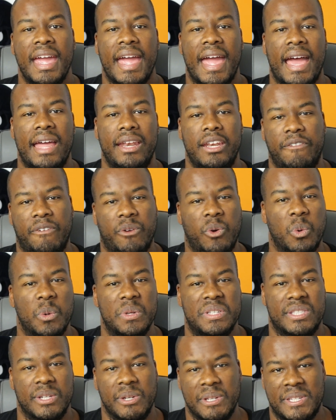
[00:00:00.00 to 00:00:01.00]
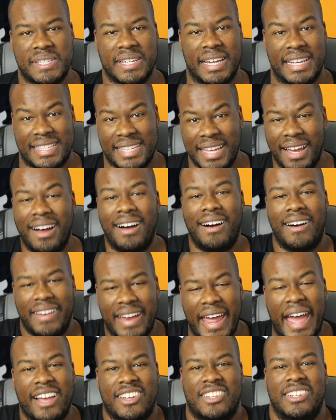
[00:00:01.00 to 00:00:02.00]
and of course, those sites
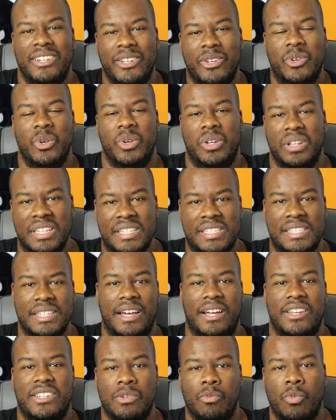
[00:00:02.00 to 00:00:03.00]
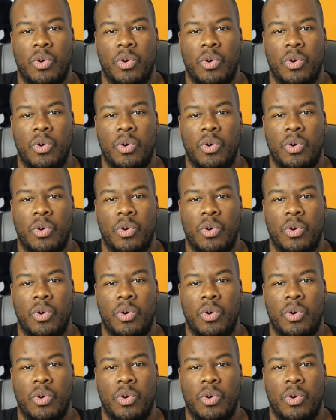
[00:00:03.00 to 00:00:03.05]
aren't actually Google search.